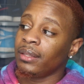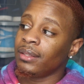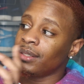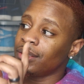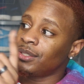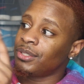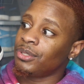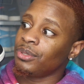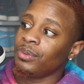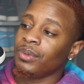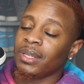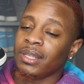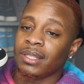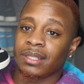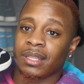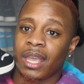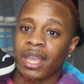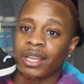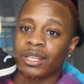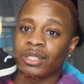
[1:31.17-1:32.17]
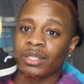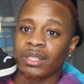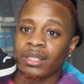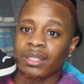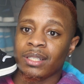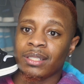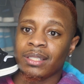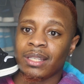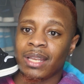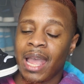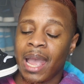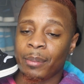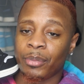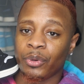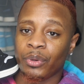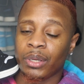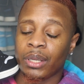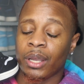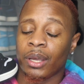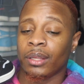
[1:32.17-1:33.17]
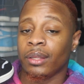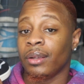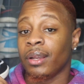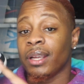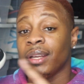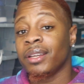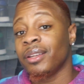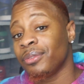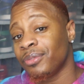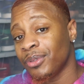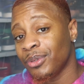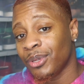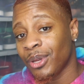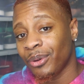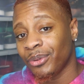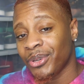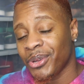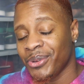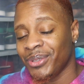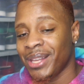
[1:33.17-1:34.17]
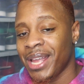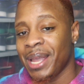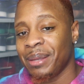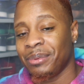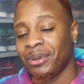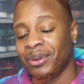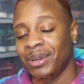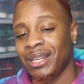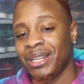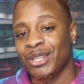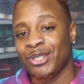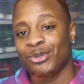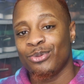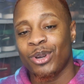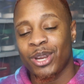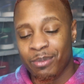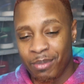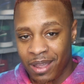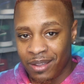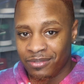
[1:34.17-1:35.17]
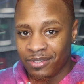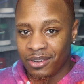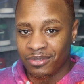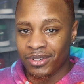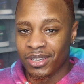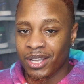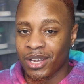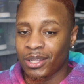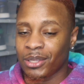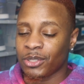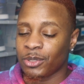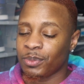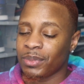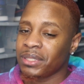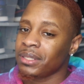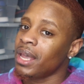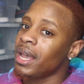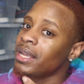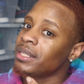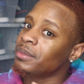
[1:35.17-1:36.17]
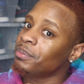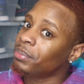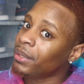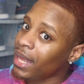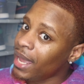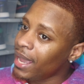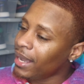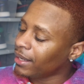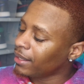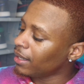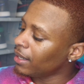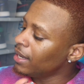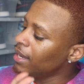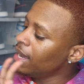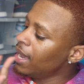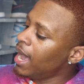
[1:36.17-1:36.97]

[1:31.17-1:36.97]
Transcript: the suit is actually this lime green color, and if you don't know, lime green is one of my favorite colors besides black.